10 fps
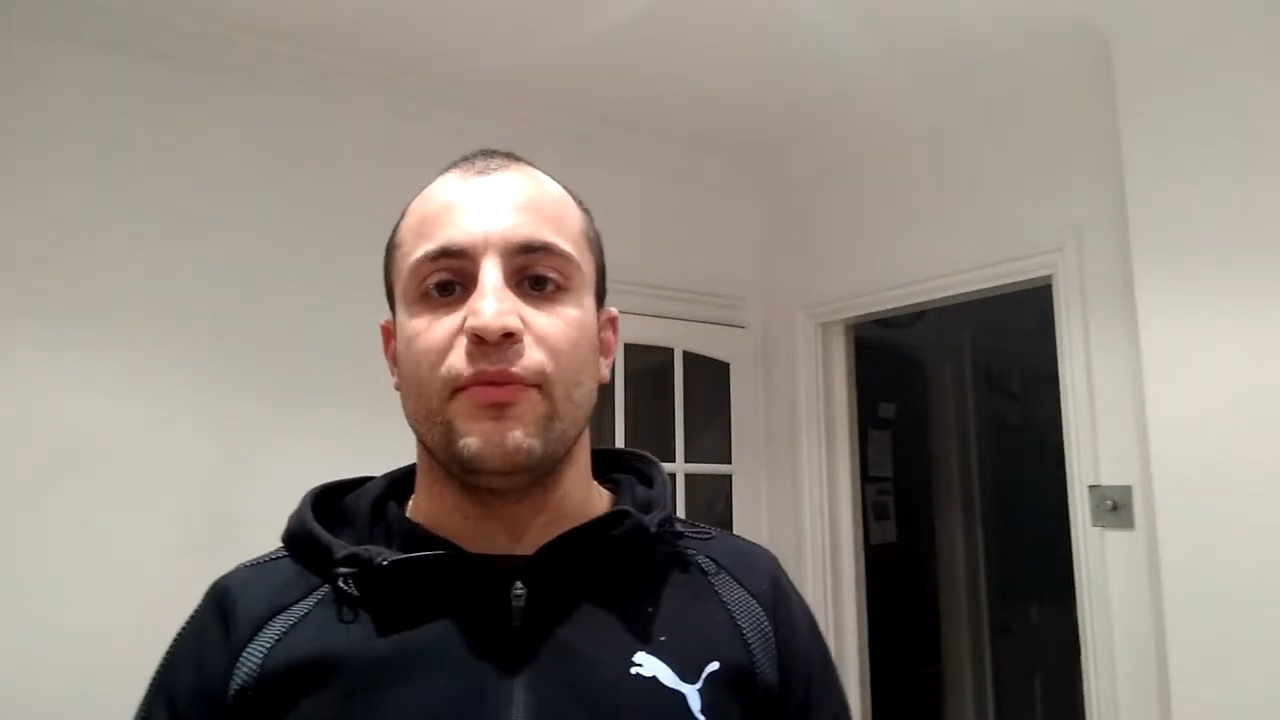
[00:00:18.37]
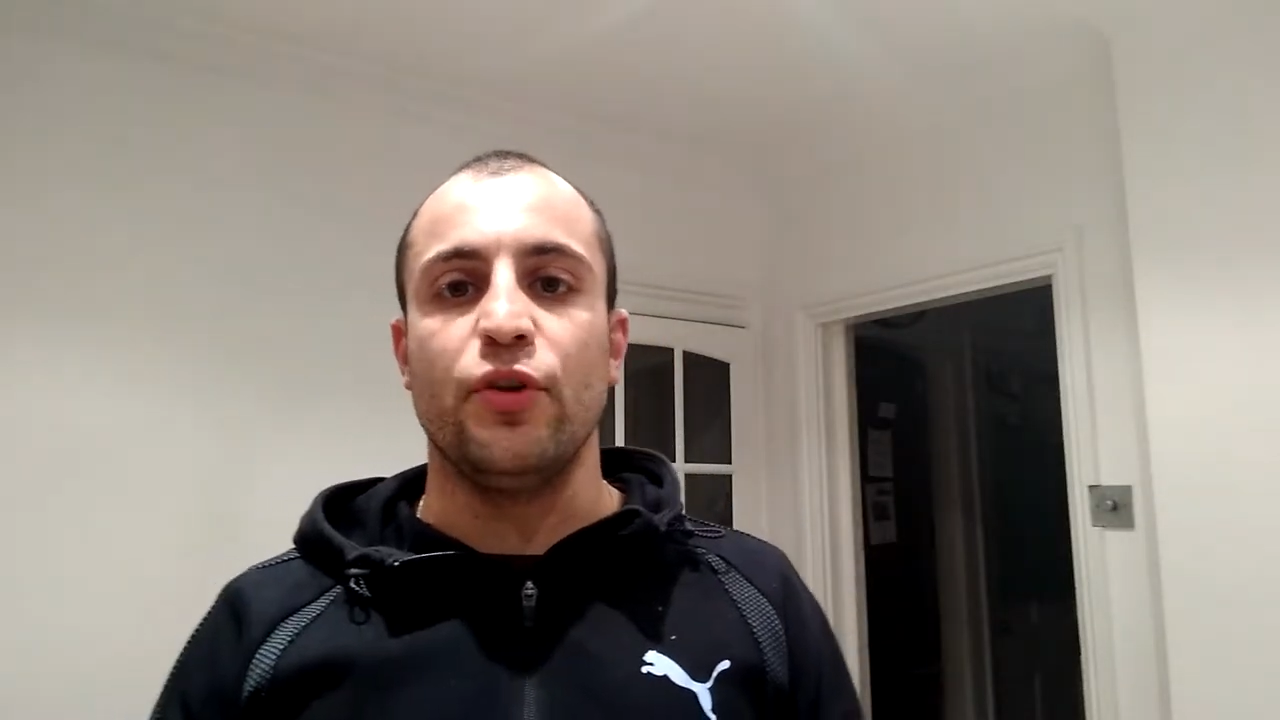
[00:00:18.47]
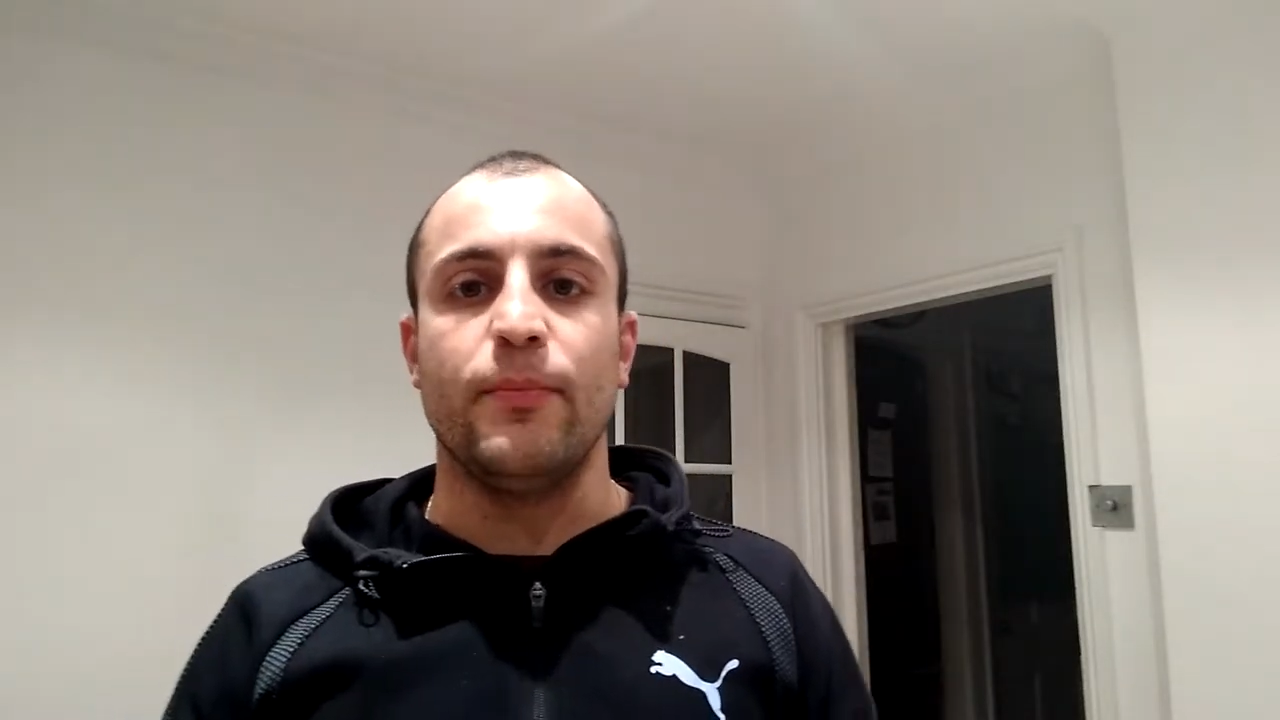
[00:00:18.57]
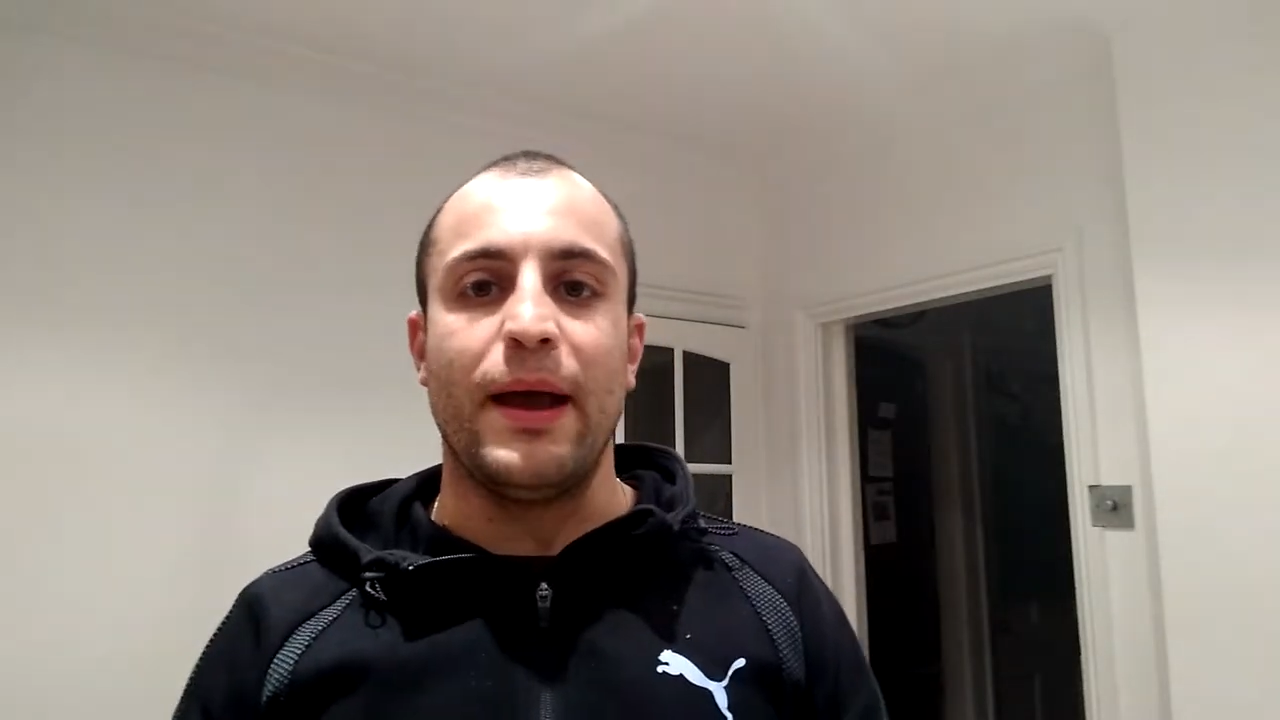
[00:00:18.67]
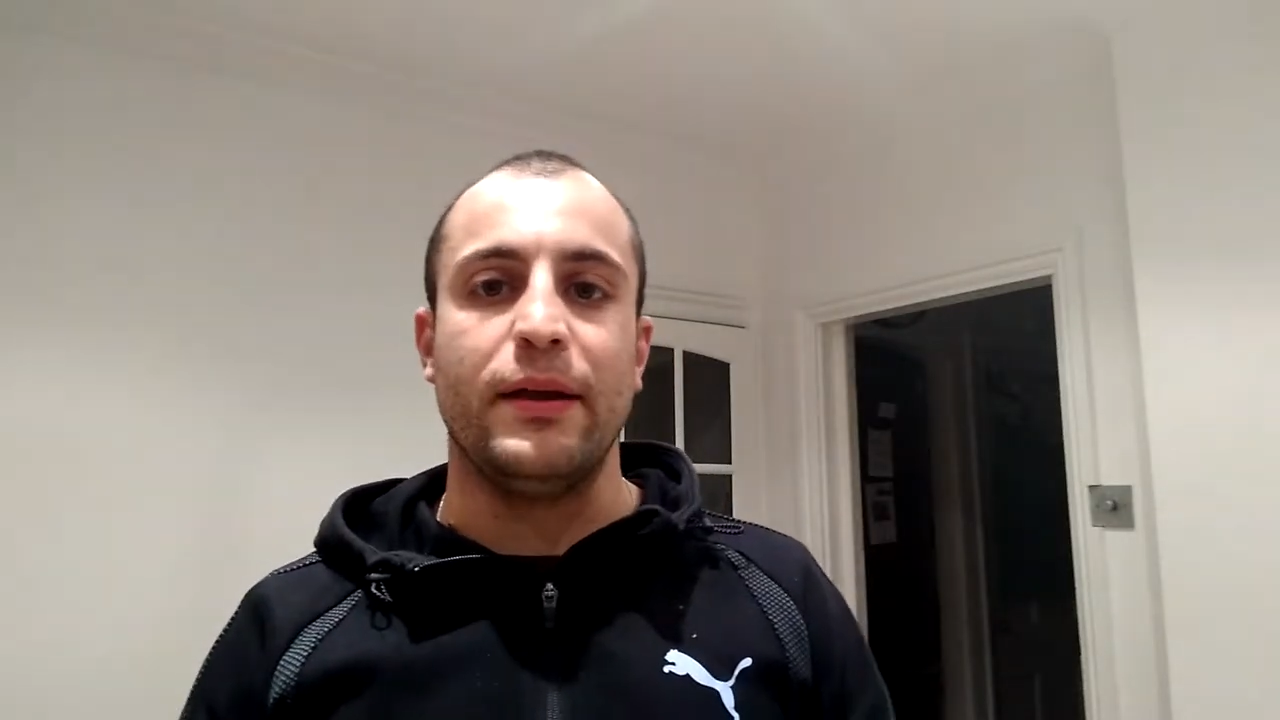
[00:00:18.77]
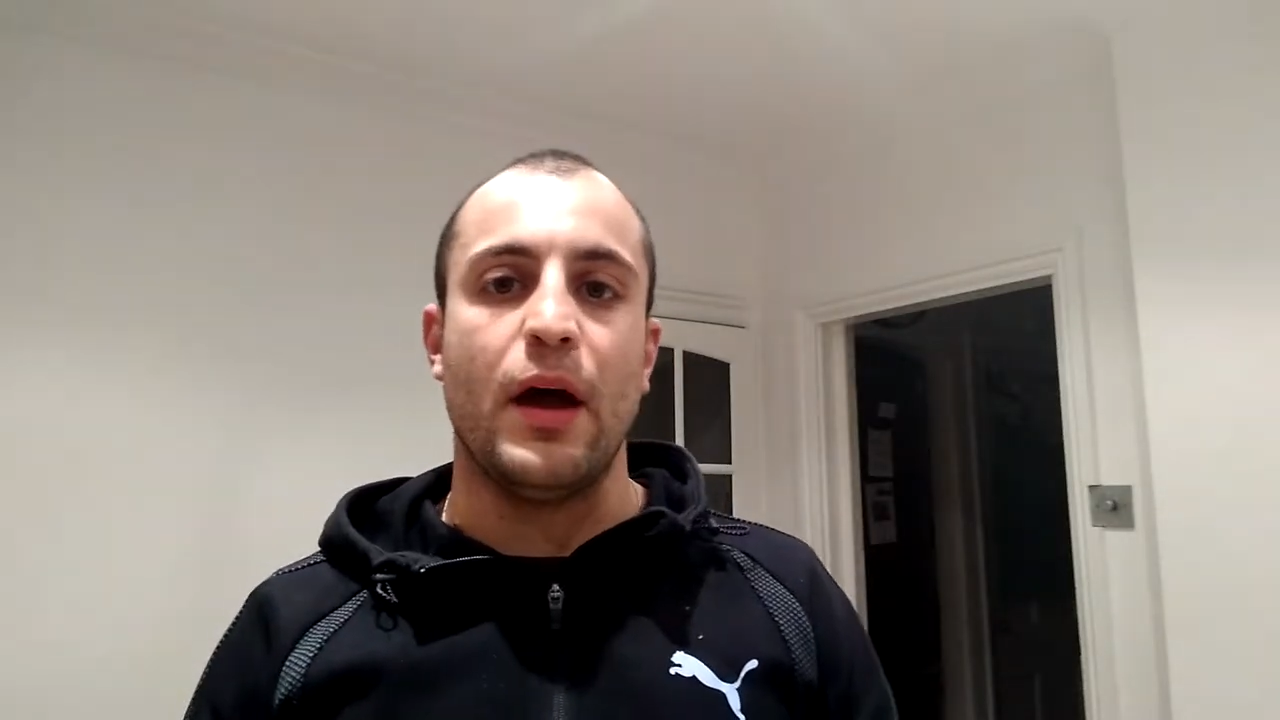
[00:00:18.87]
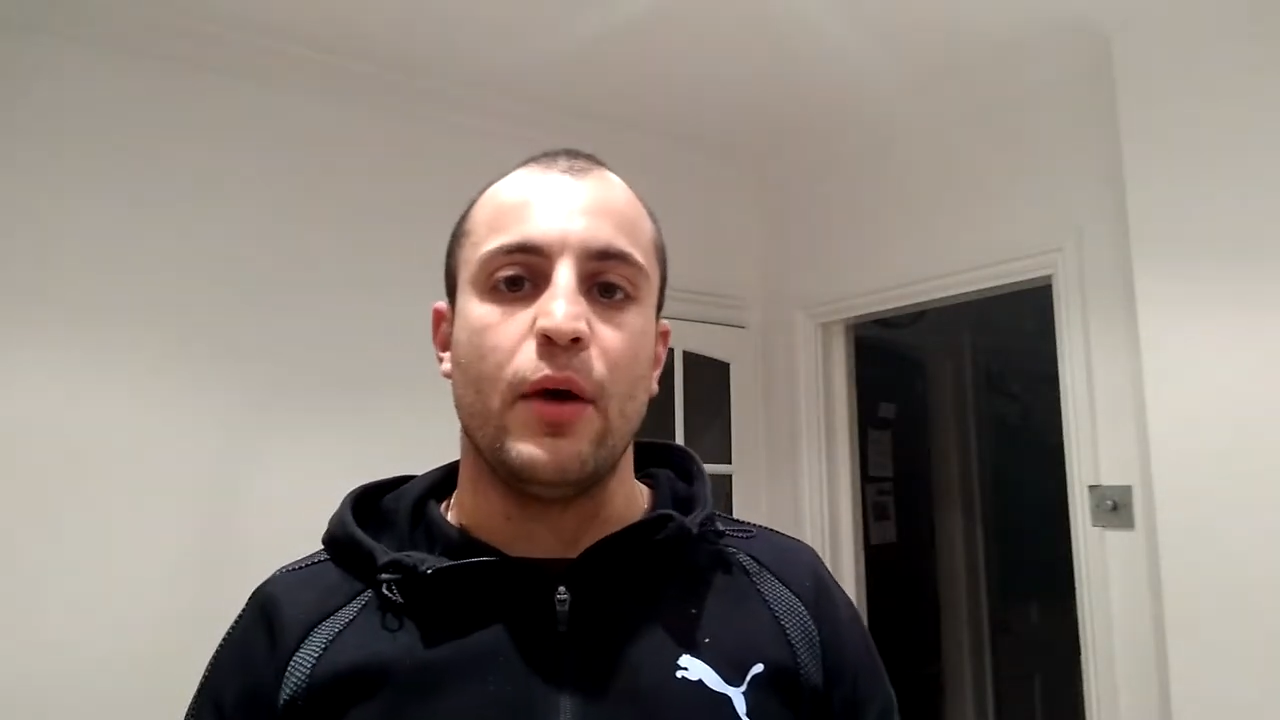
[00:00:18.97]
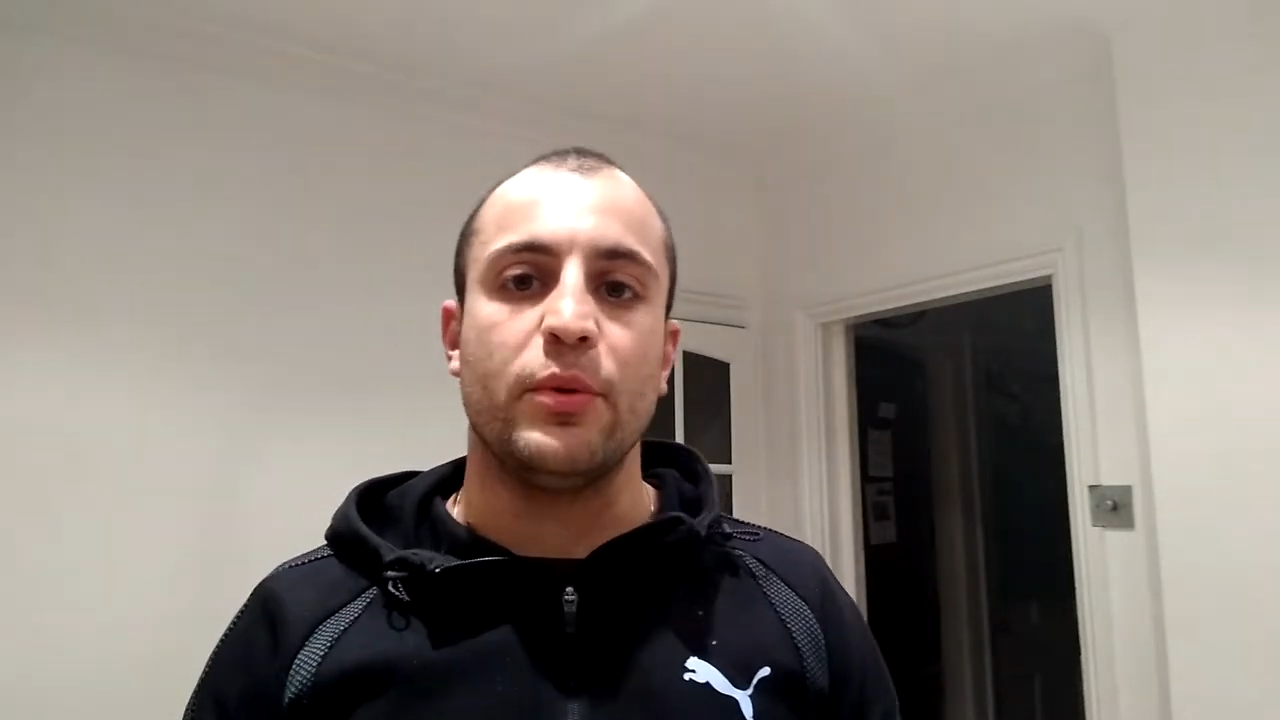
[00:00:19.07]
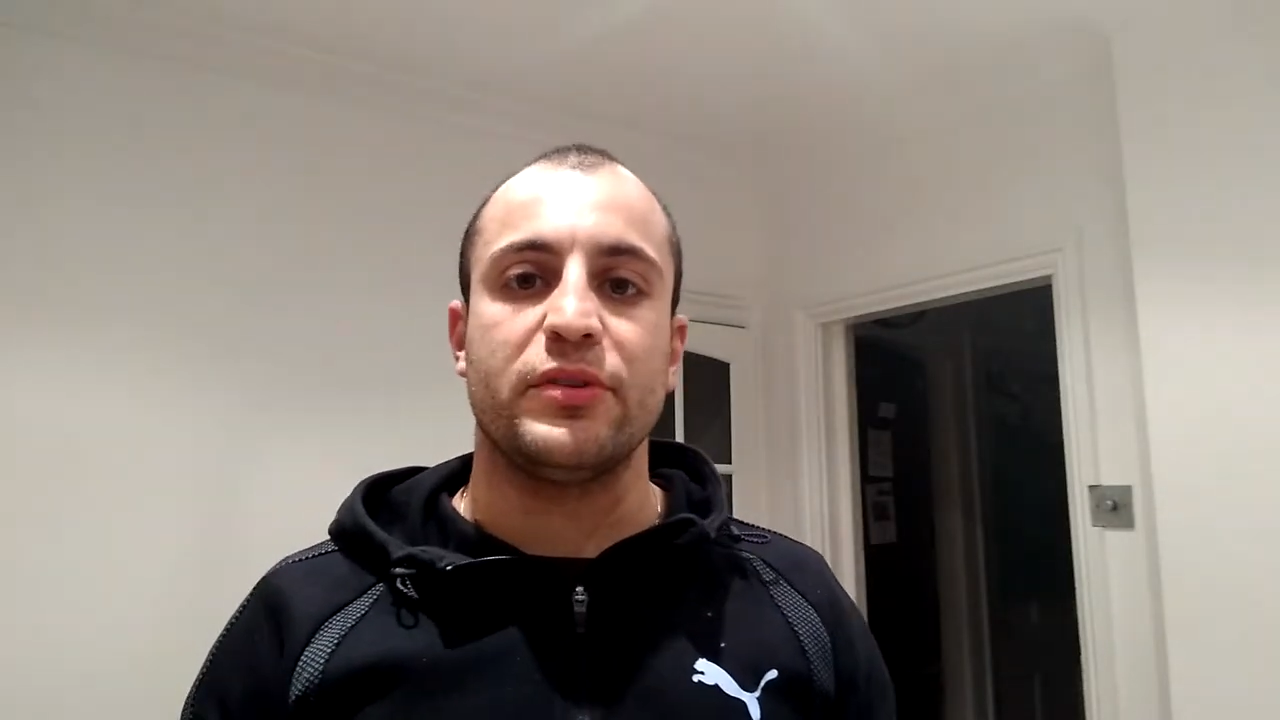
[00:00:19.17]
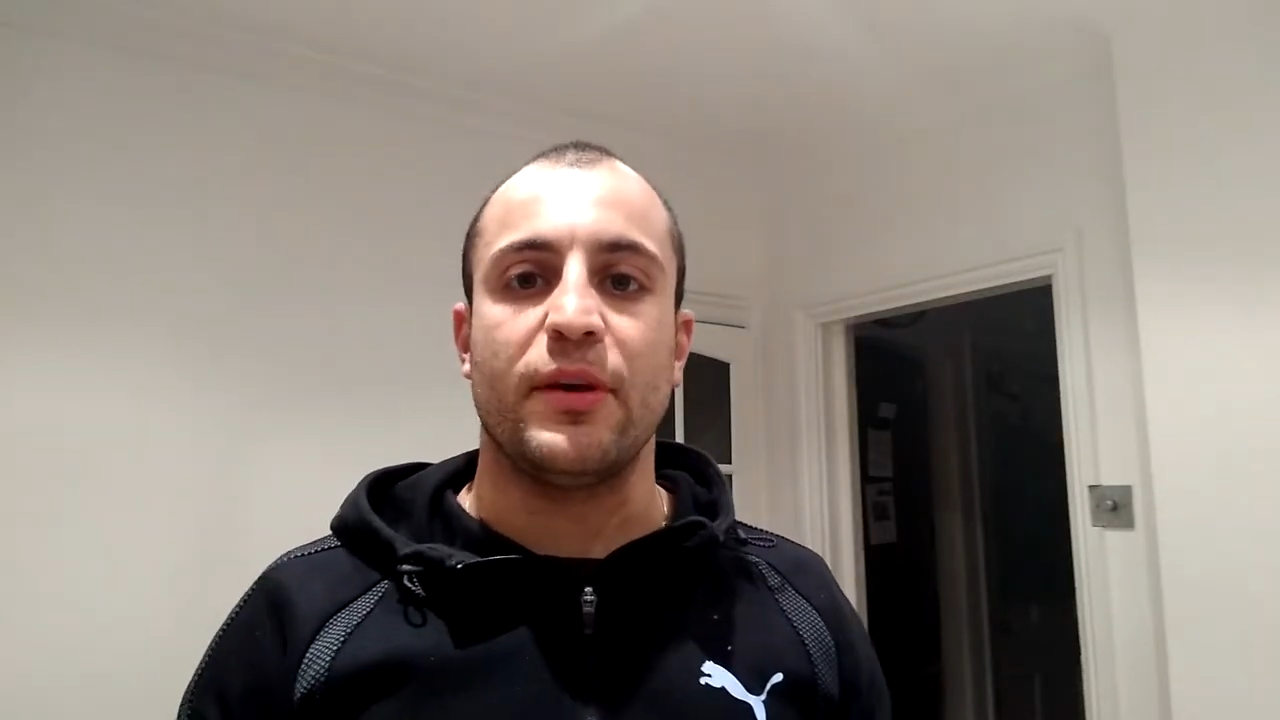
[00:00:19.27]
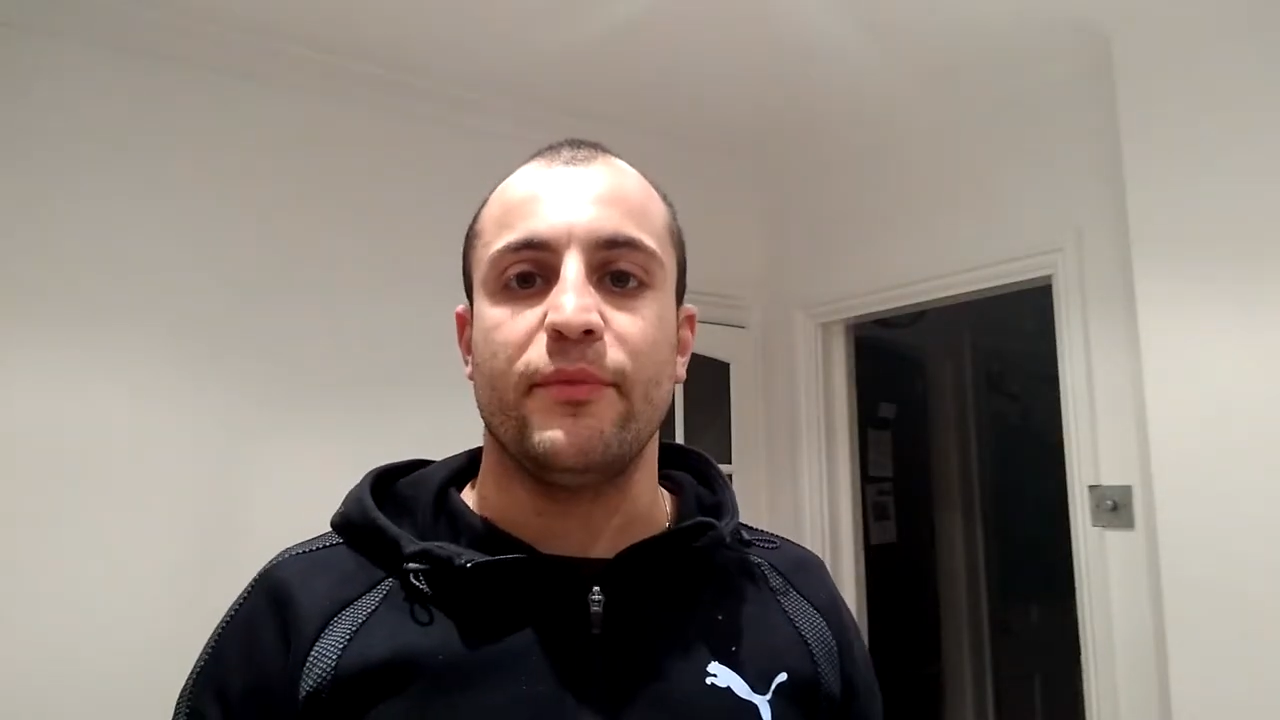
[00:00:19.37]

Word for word: of you may know and some